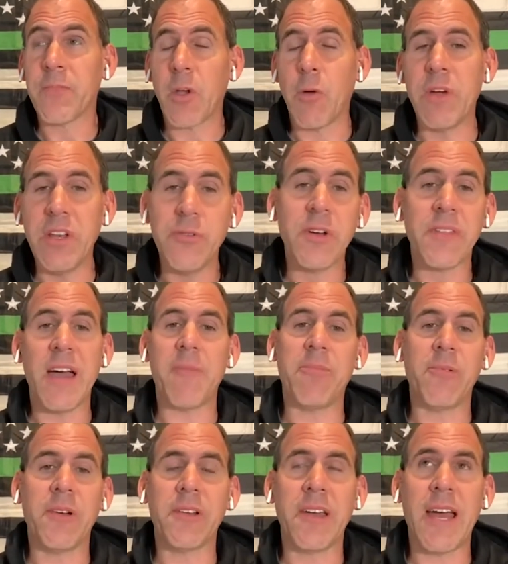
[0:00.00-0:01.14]
we knew at that
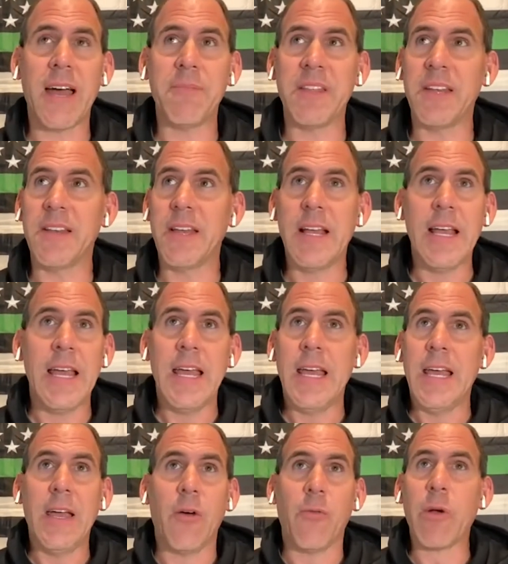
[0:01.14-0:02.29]
point, Gab, that
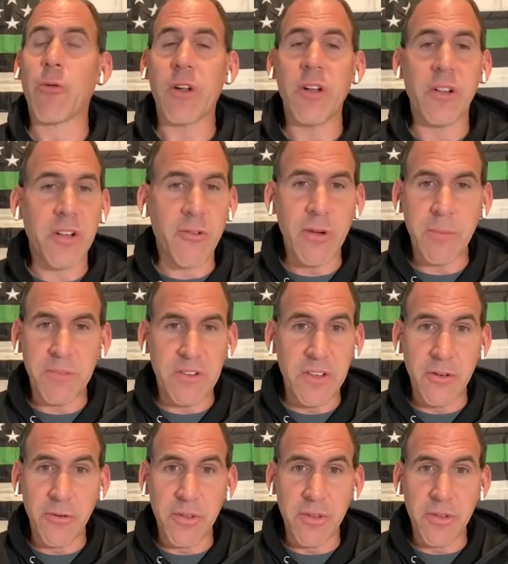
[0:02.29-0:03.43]
we were ill-equipped to deal
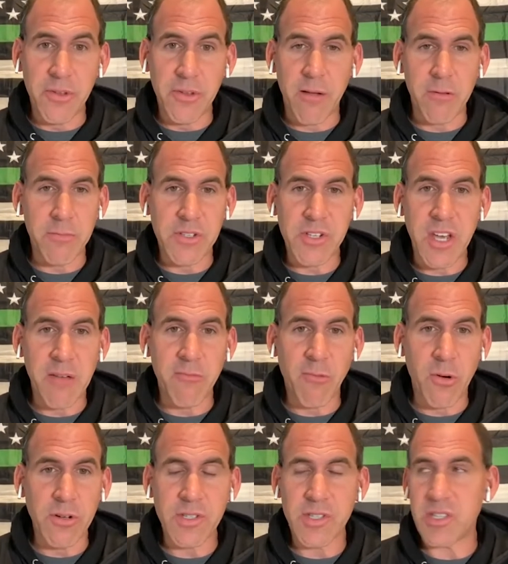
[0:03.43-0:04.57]
with this problem as game
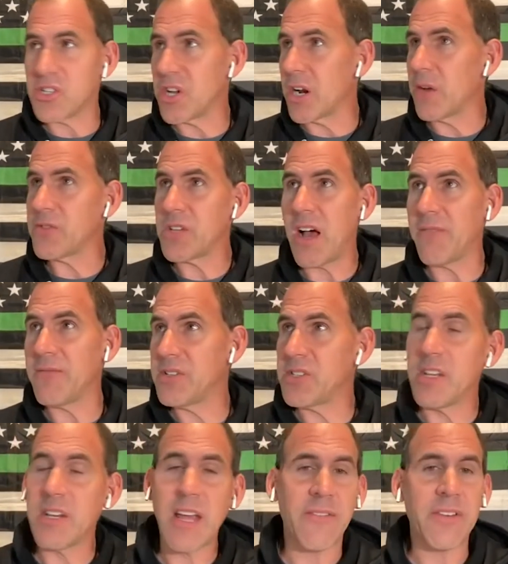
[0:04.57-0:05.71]
wardens. The sheriff's office
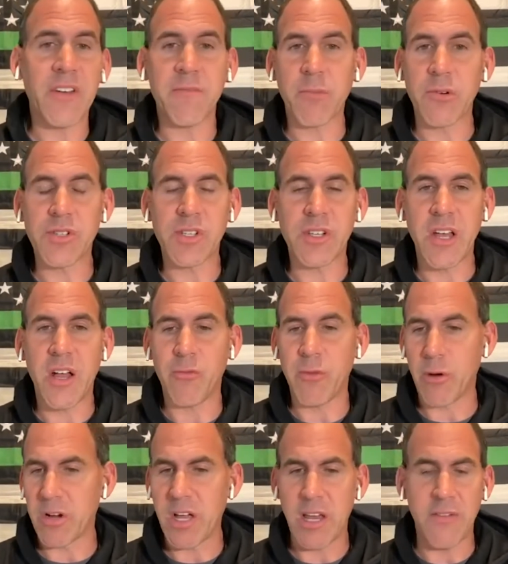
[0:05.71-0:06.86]
didn't have enough personnel. We were
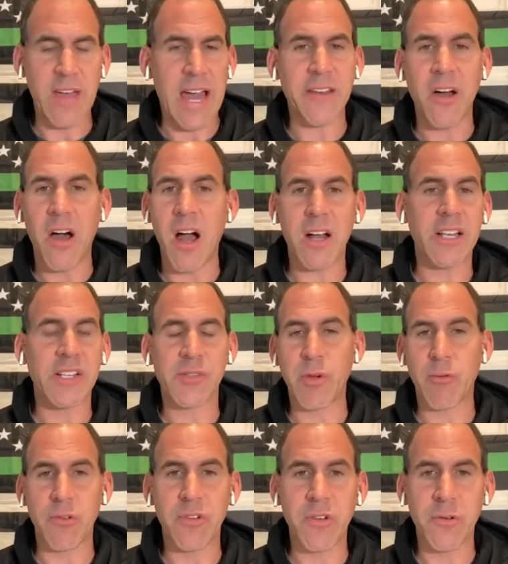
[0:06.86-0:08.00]
kind of ad hoc as we
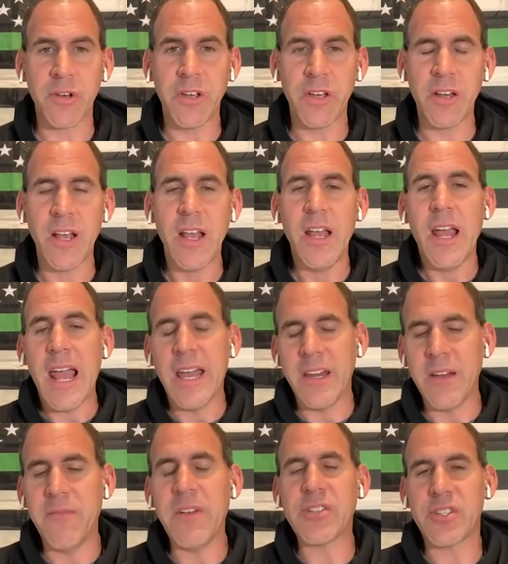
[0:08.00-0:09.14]
were doing it. And it
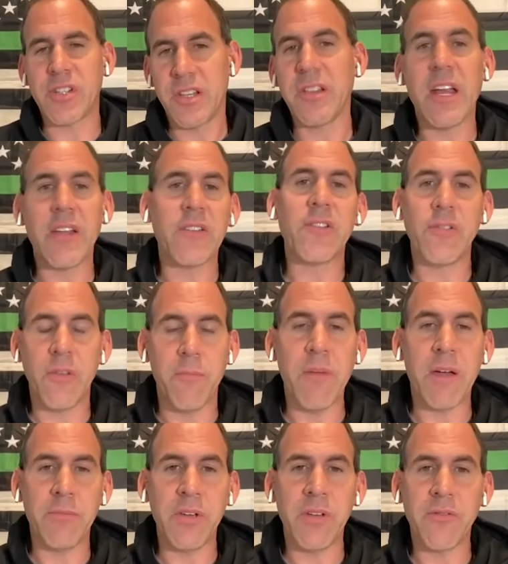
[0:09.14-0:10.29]
eventually led to the
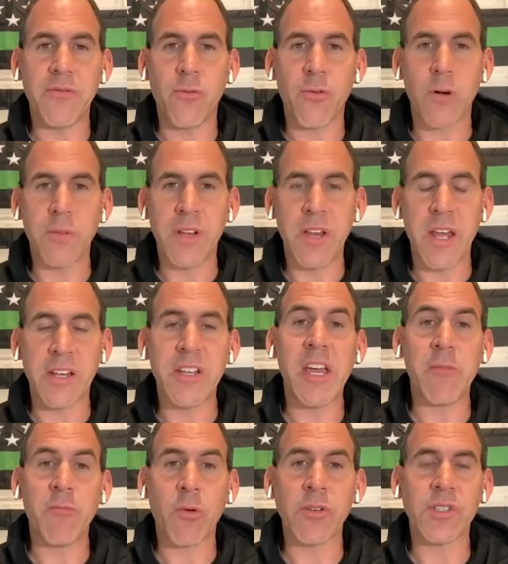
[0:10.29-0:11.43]
Met being formed and
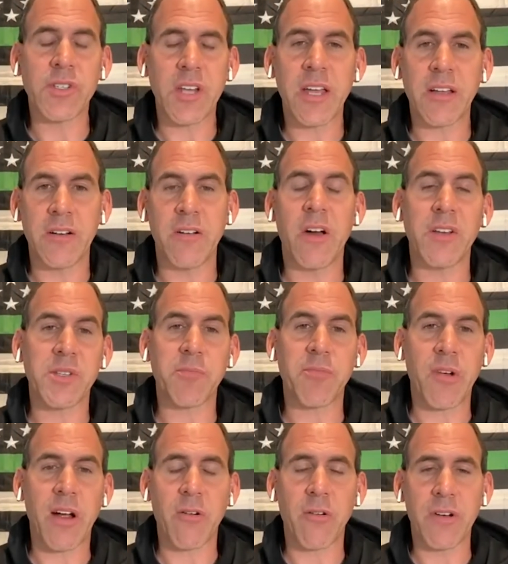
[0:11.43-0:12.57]
game wardens taking it on as a
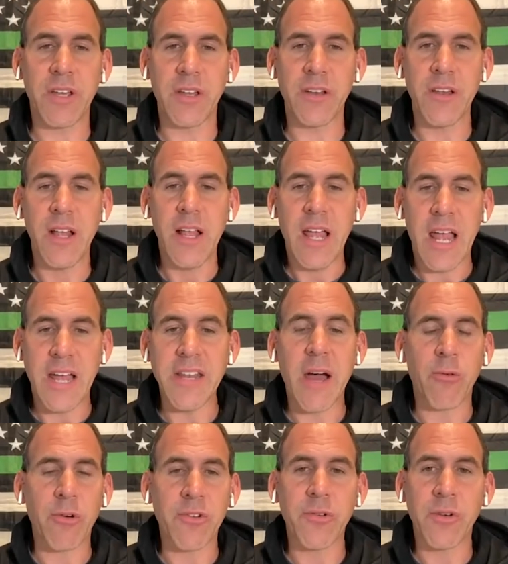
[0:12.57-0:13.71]
priority. And now
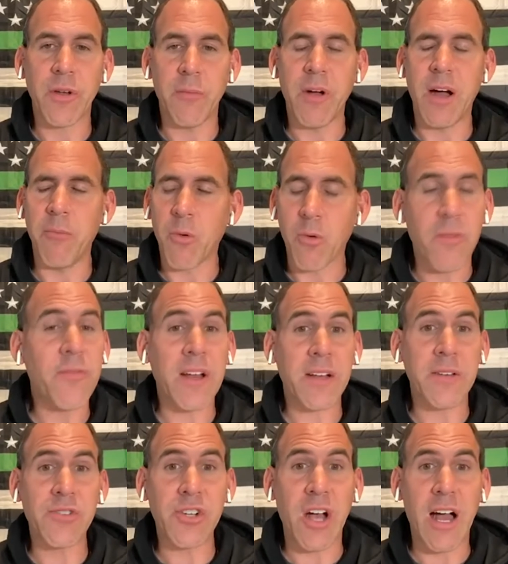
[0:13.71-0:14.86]
we're doing a more effective
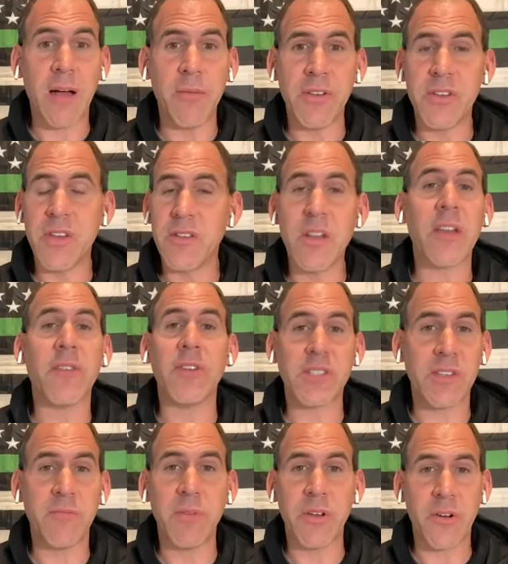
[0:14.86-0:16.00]
job, and none of us
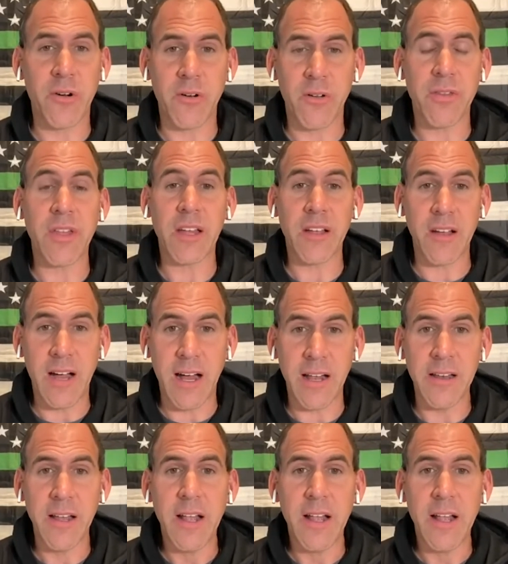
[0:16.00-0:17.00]
have been hurt, thank God,